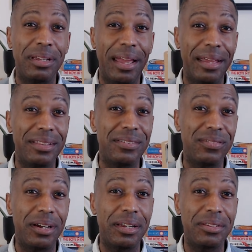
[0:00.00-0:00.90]
and
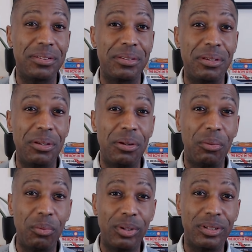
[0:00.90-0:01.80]
device
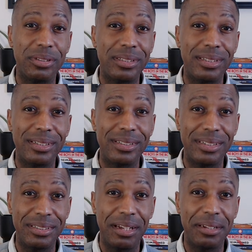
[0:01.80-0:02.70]
was
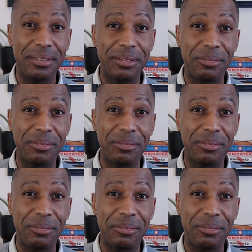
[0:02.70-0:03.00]
designed.